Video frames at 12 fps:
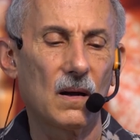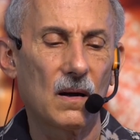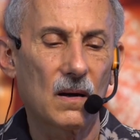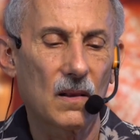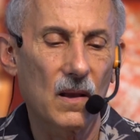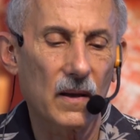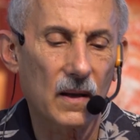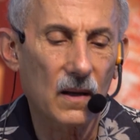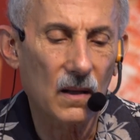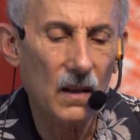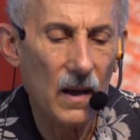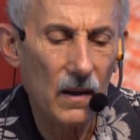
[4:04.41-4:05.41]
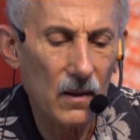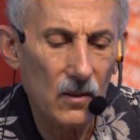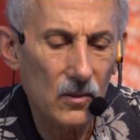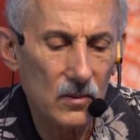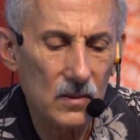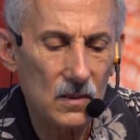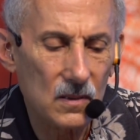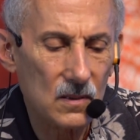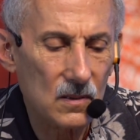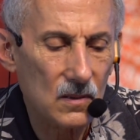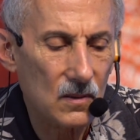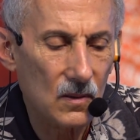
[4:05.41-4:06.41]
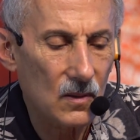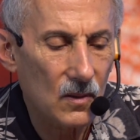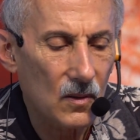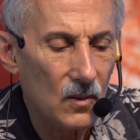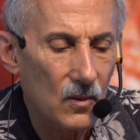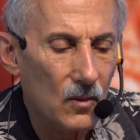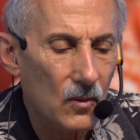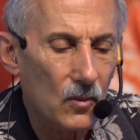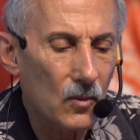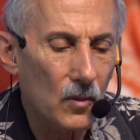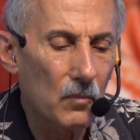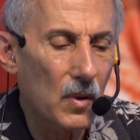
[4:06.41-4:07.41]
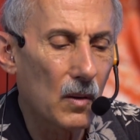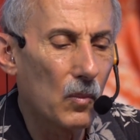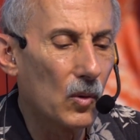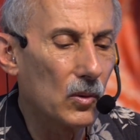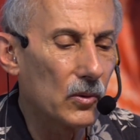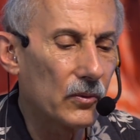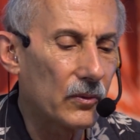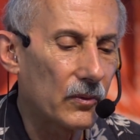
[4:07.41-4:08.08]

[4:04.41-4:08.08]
are like clouds or bubbles